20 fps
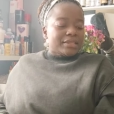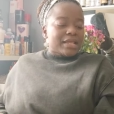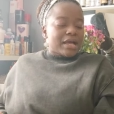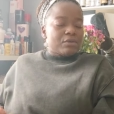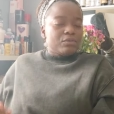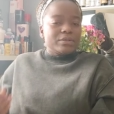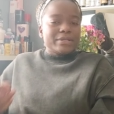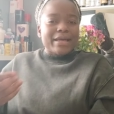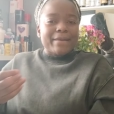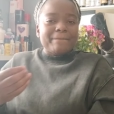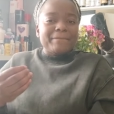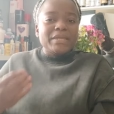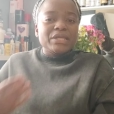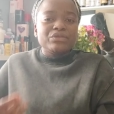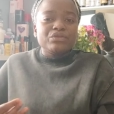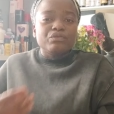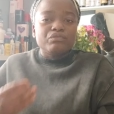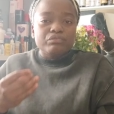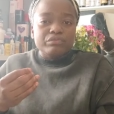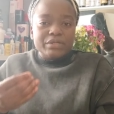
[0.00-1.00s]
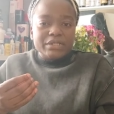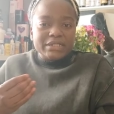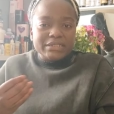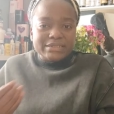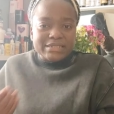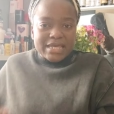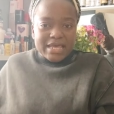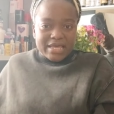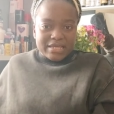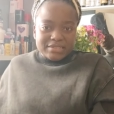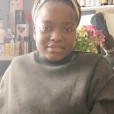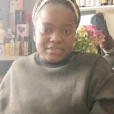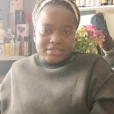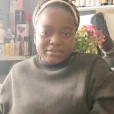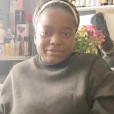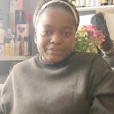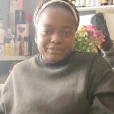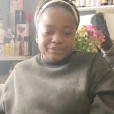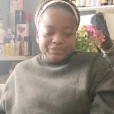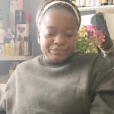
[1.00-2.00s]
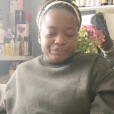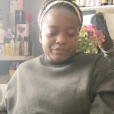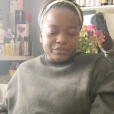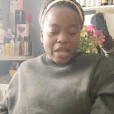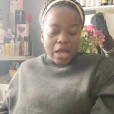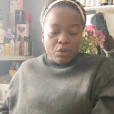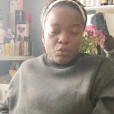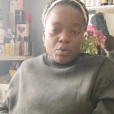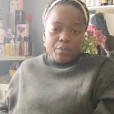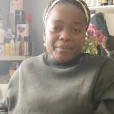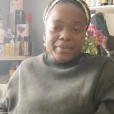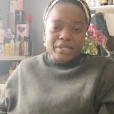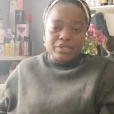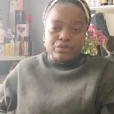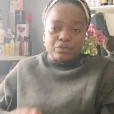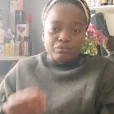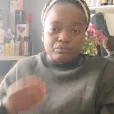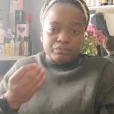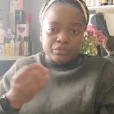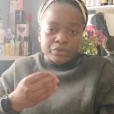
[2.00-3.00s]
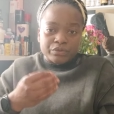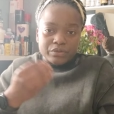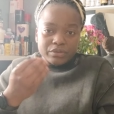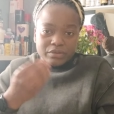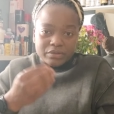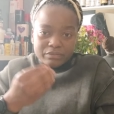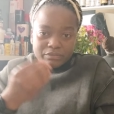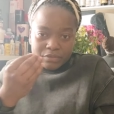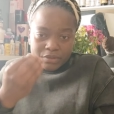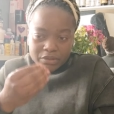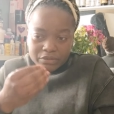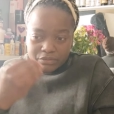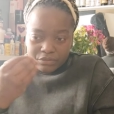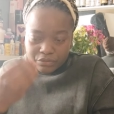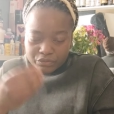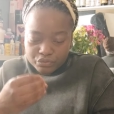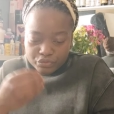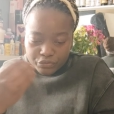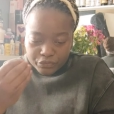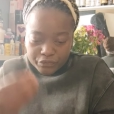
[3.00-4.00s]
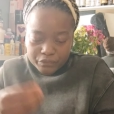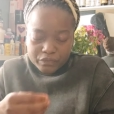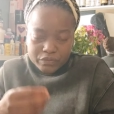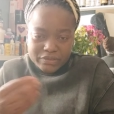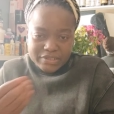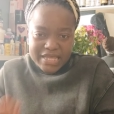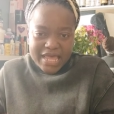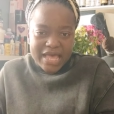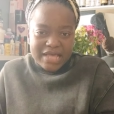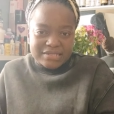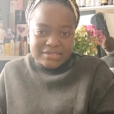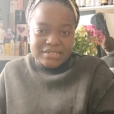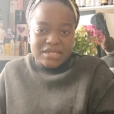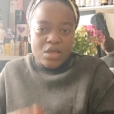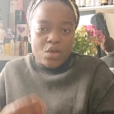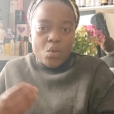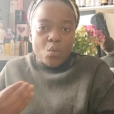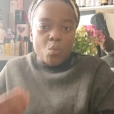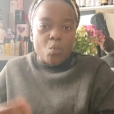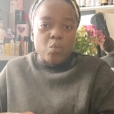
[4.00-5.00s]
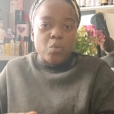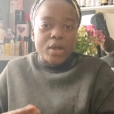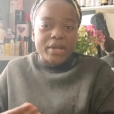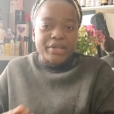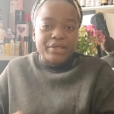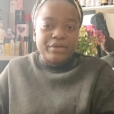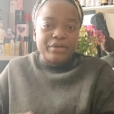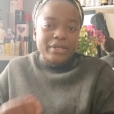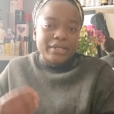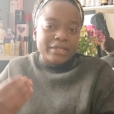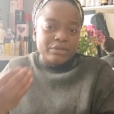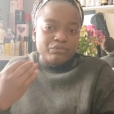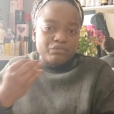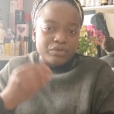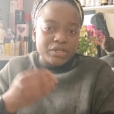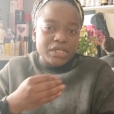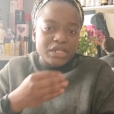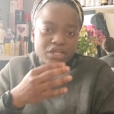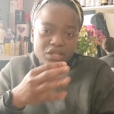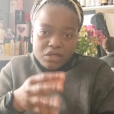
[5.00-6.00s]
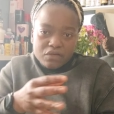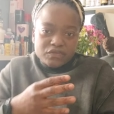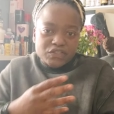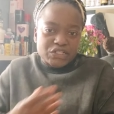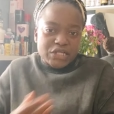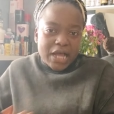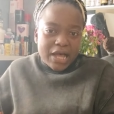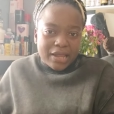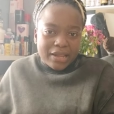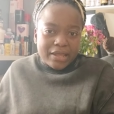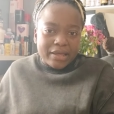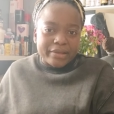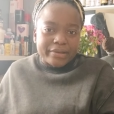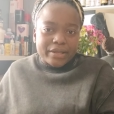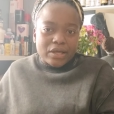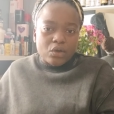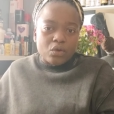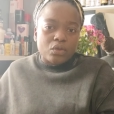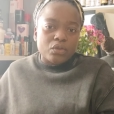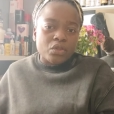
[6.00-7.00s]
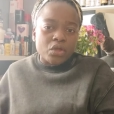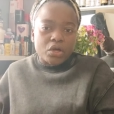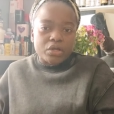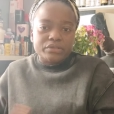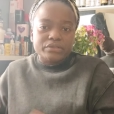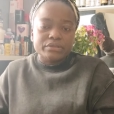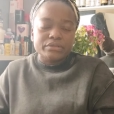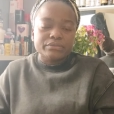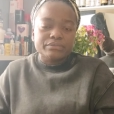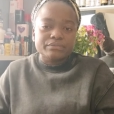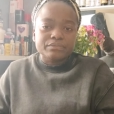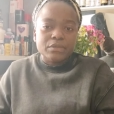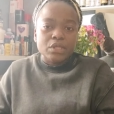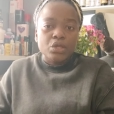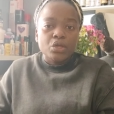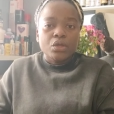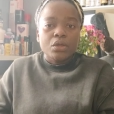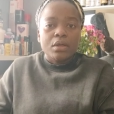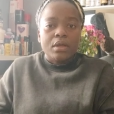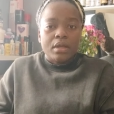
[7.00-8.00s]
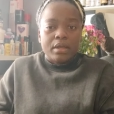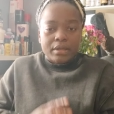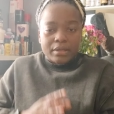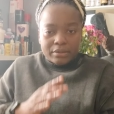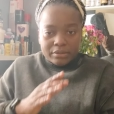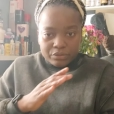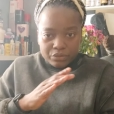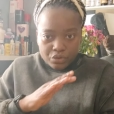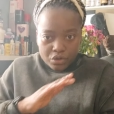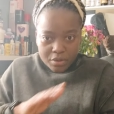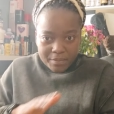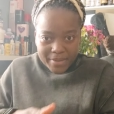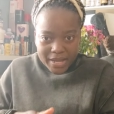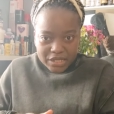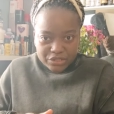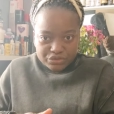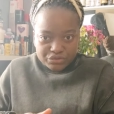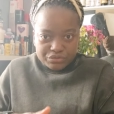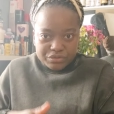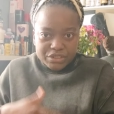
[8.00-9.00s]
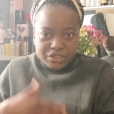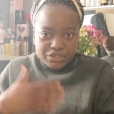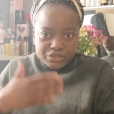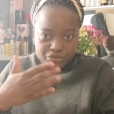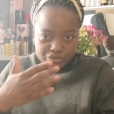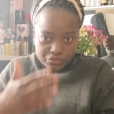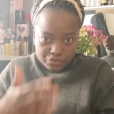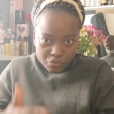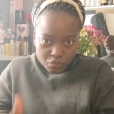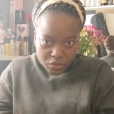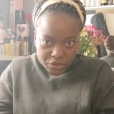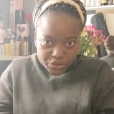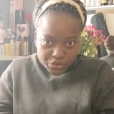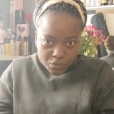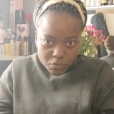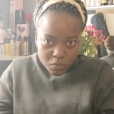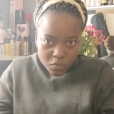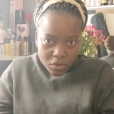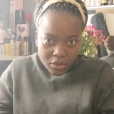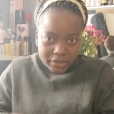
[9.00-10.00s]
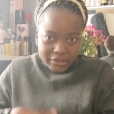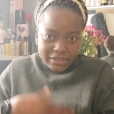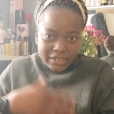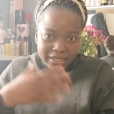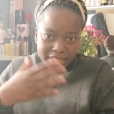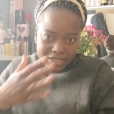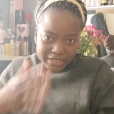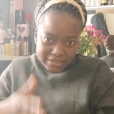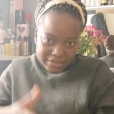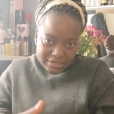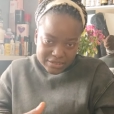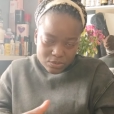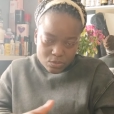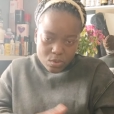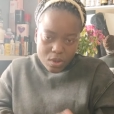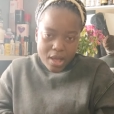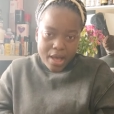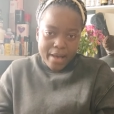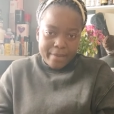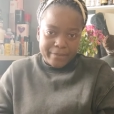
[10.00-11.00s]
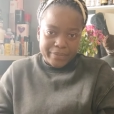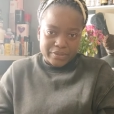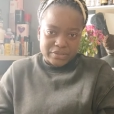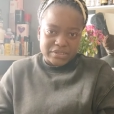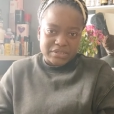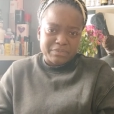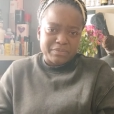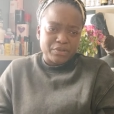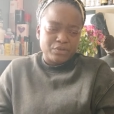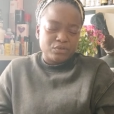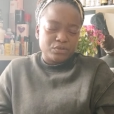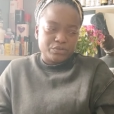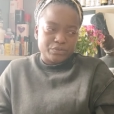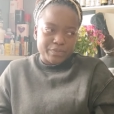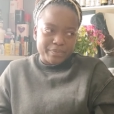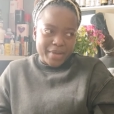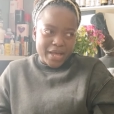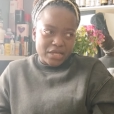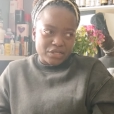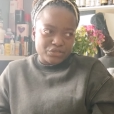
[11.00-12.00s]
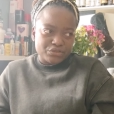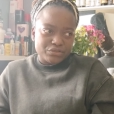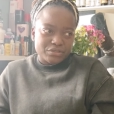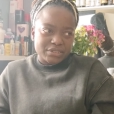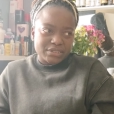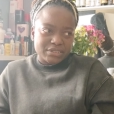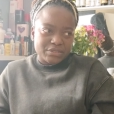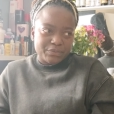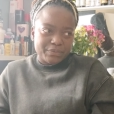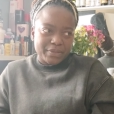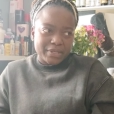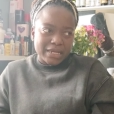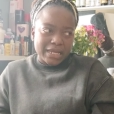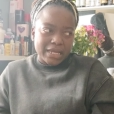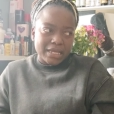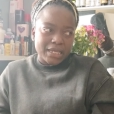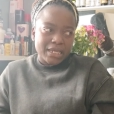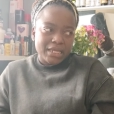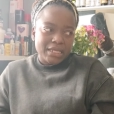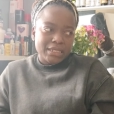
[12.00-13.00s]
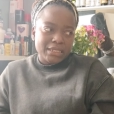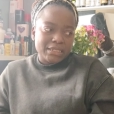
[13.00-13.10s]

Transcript: that would have been the real test. That would be the the, the, the, the truthful test whether he really loved Charlana or not. No boundaries. You do what you want and then see what happens. Because with boundaries, you would be like,